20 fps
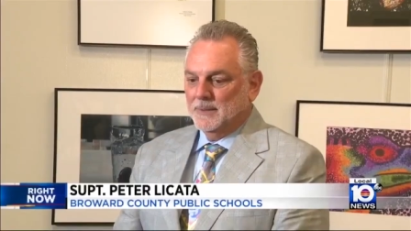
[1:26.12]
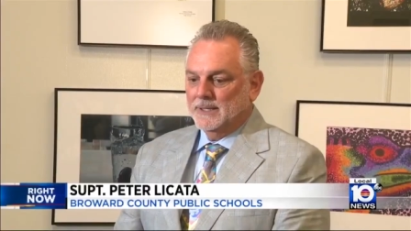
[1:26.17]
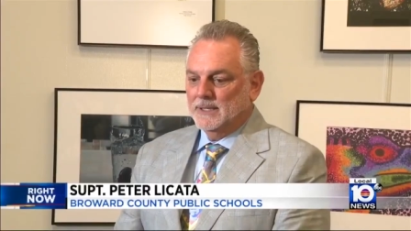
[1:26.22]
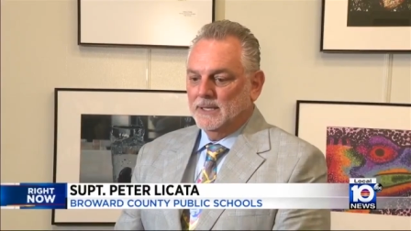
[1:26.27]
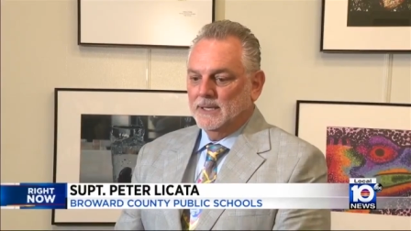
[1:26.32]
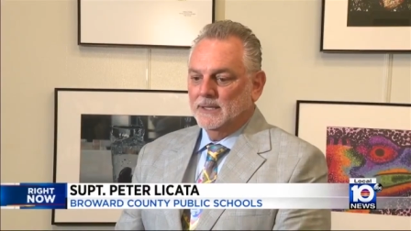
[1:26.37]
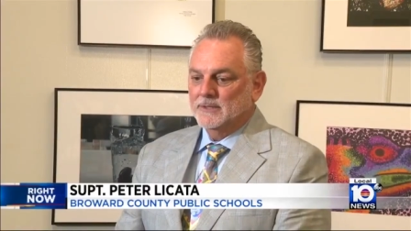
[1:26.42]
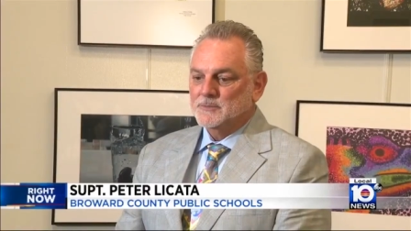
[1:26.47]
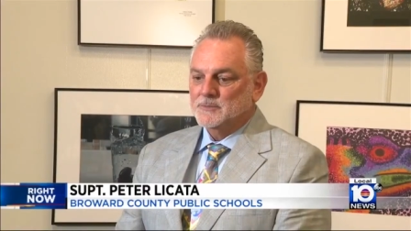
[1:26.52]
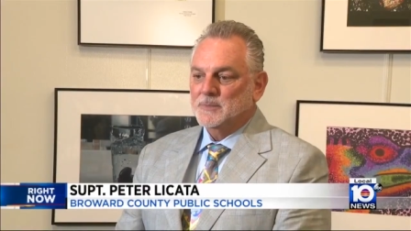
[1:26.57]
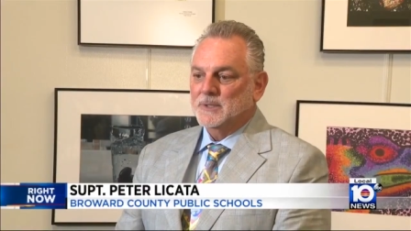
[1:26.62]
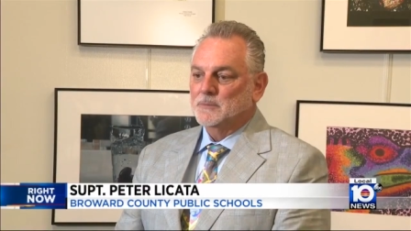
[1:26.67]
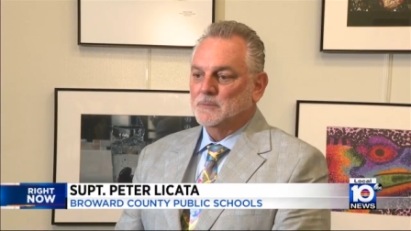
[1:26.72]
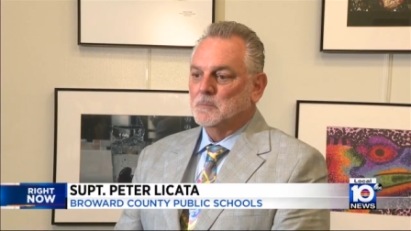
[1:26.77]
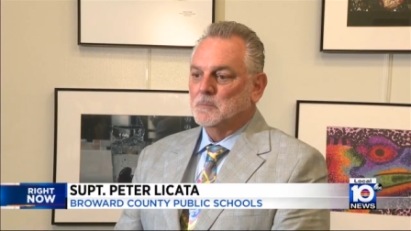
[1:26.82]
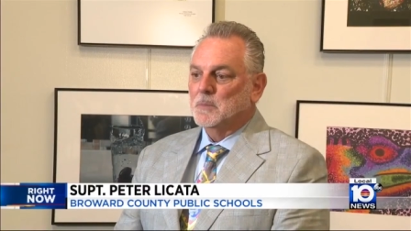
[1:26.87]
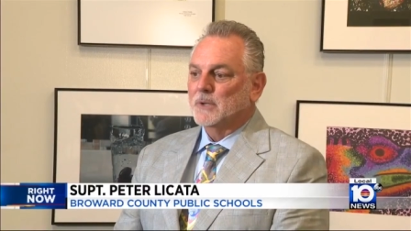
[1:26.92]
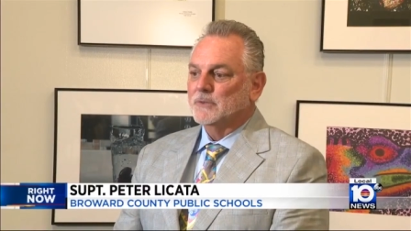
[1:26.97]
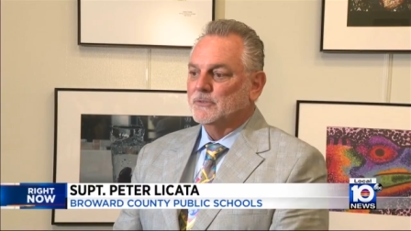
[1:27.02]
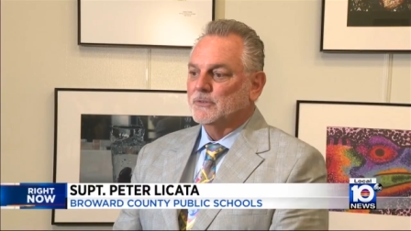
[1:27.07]
I can't speak
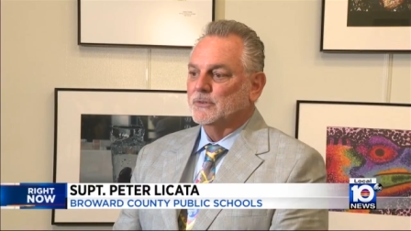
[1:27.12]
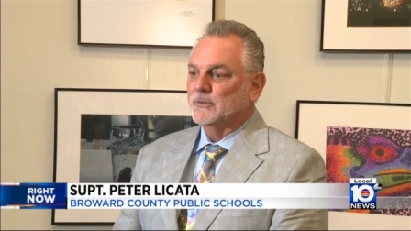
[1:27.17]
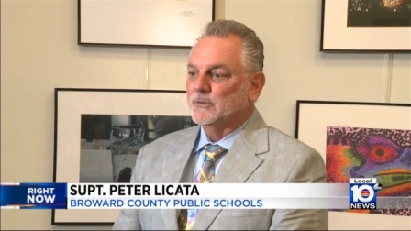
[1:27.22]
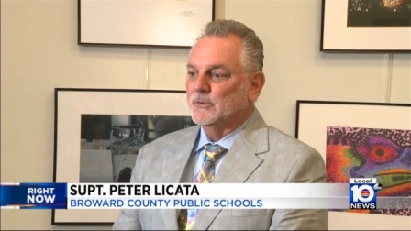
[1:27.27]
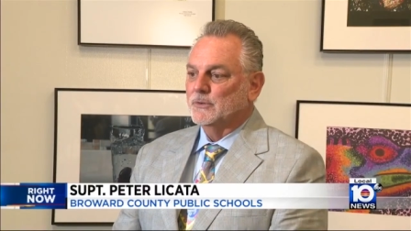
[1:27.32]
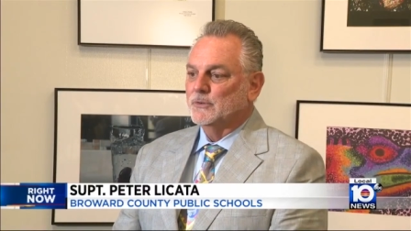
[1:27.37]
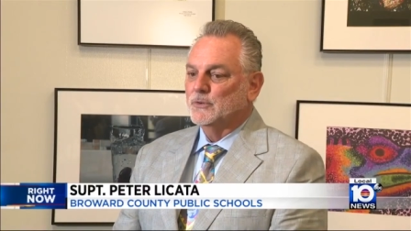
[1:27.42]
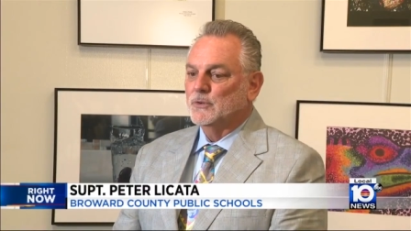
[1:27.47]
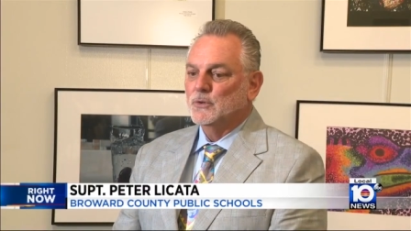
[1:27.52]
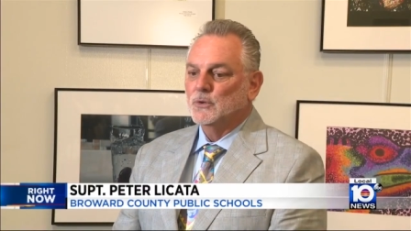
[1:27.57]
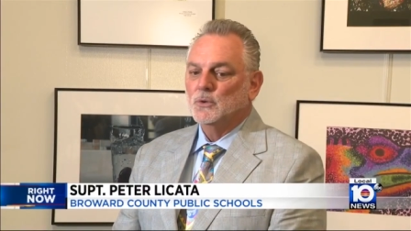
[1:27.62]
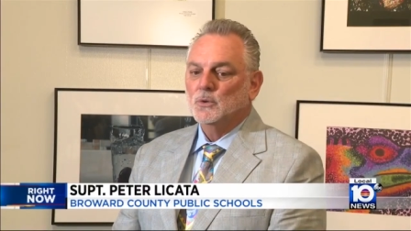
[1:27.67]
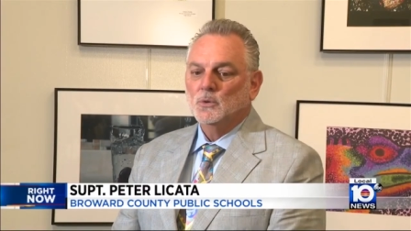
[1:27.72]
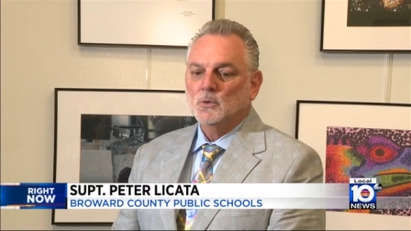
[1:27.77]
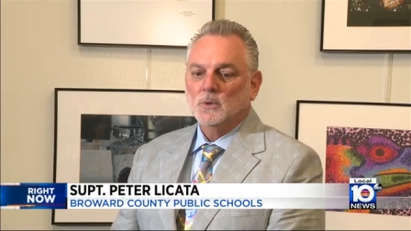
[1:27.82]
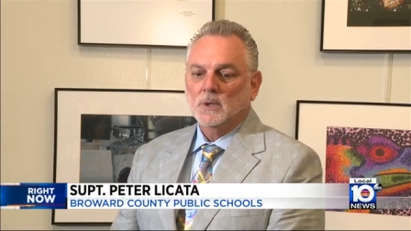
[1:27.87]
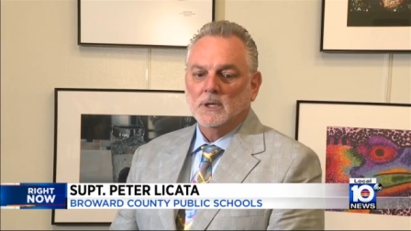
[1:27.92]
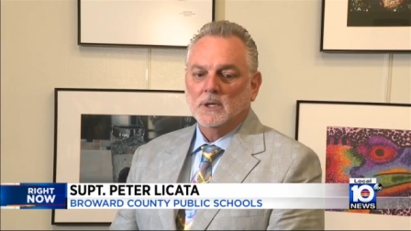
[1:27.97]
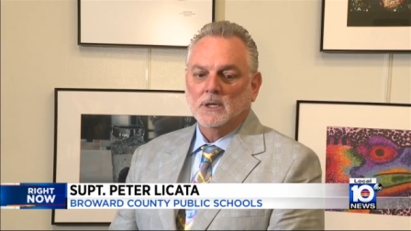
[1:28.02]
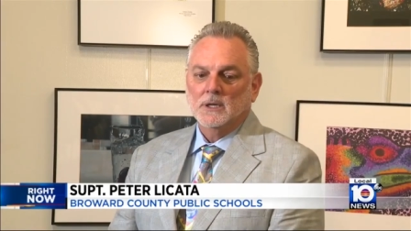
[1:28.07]
much
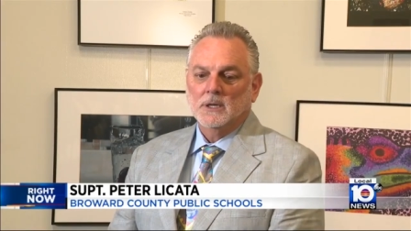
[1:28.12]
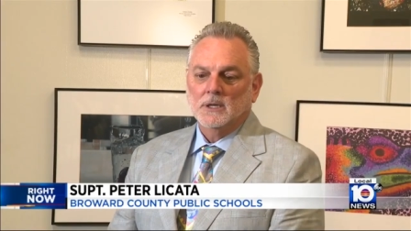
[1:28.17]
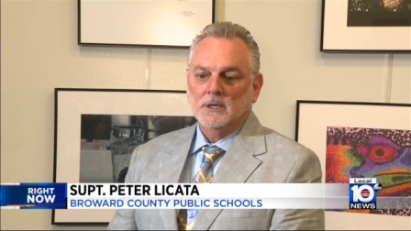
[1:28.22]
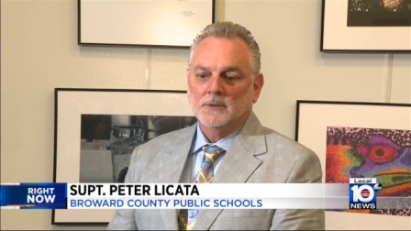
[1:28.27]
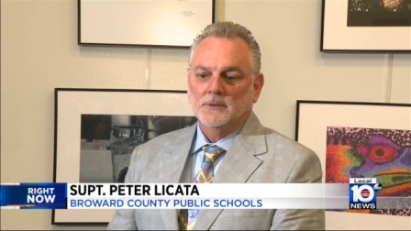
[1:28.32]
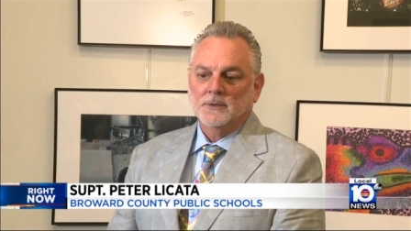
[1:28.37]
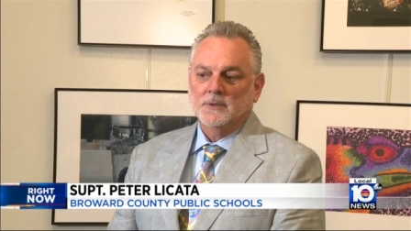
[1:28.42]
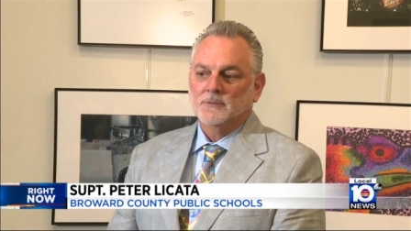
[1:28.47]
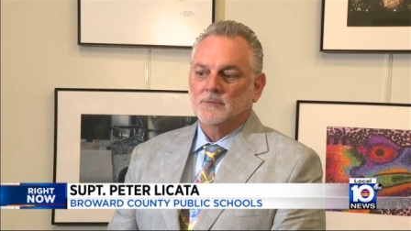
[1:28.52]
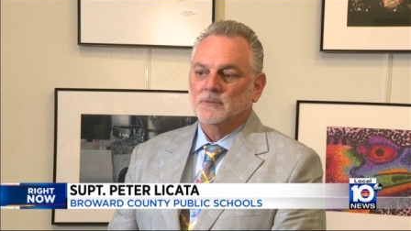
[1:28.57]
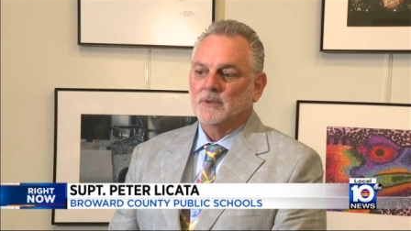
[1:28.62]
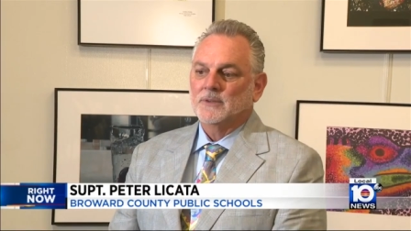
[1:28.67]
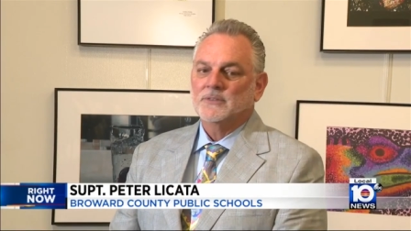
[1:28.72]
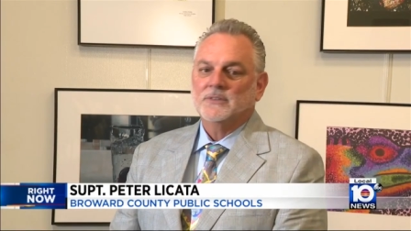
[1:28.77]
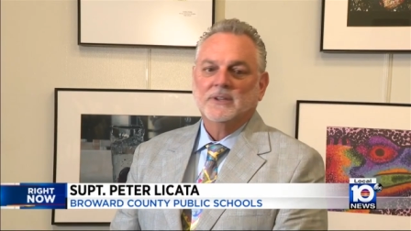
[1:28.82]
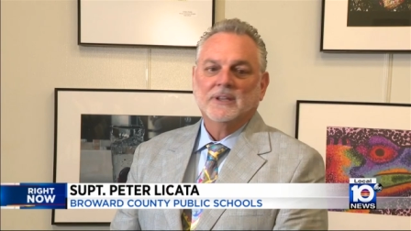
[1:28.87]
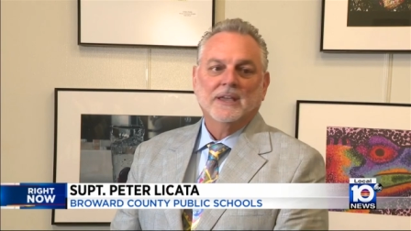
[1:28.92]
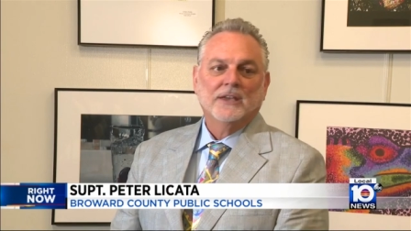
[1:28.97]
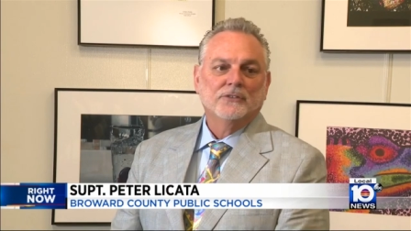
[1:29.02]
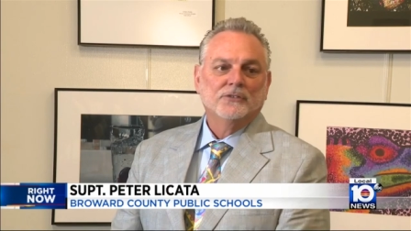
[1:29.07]
to uh, the
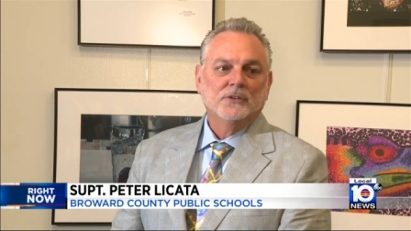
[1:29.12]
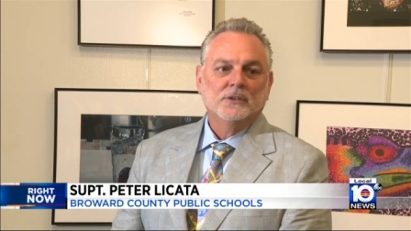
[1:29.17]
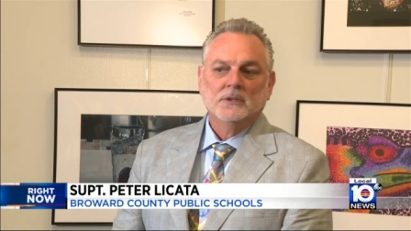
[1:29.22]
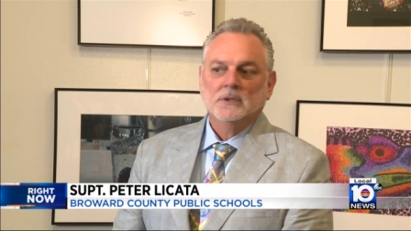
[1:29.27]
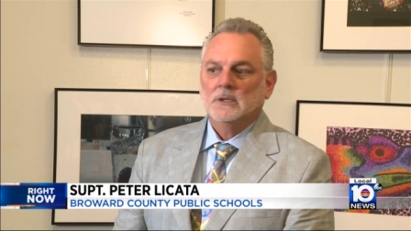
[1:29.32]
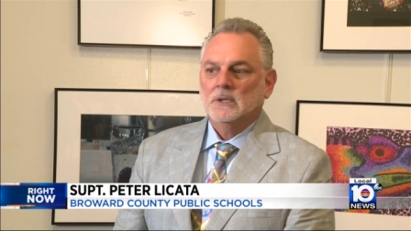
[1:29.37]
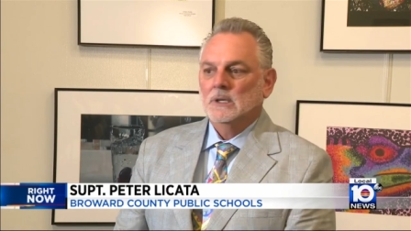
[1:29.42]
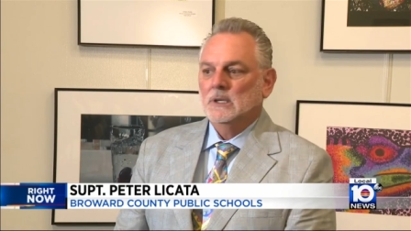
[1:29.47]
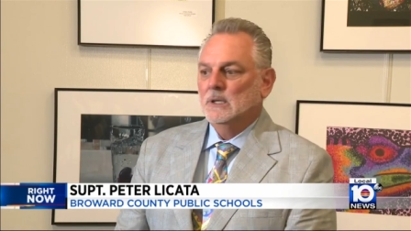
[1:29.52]
investigation.